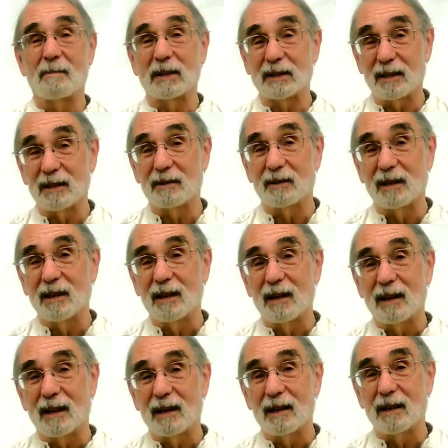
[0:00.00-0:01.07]

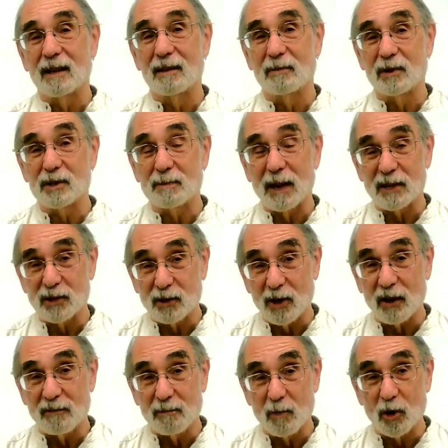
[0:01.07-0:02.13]
It was my
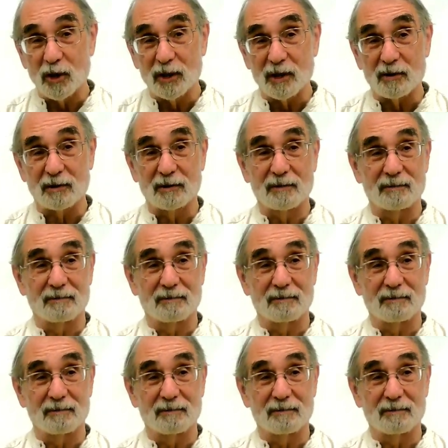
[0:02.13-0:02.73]
sophomore year.